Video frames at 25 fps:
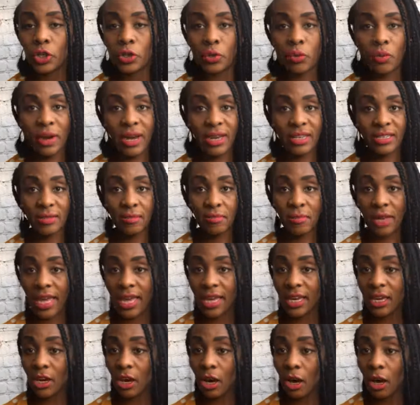who wears
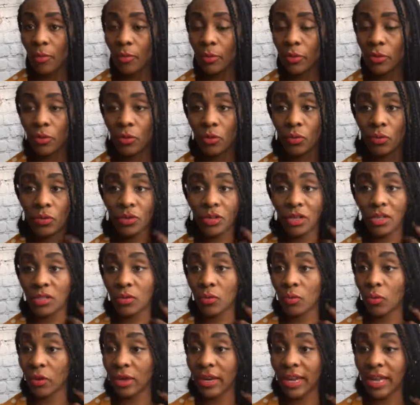makeup, who
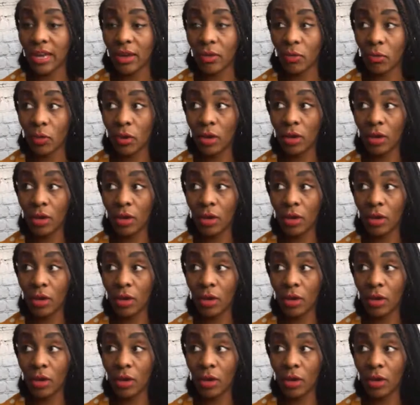does what